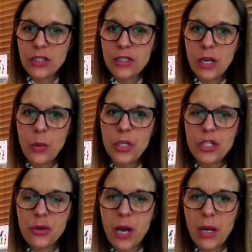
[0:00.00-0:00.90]
Shall we
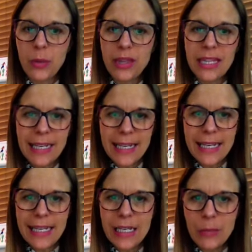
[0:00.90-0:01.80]
try with the
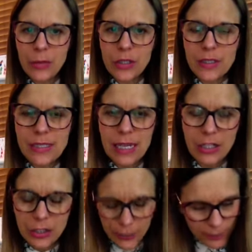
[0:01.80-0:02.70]
E
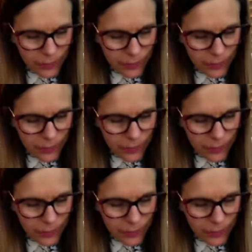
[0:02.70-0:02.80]
pronunciation?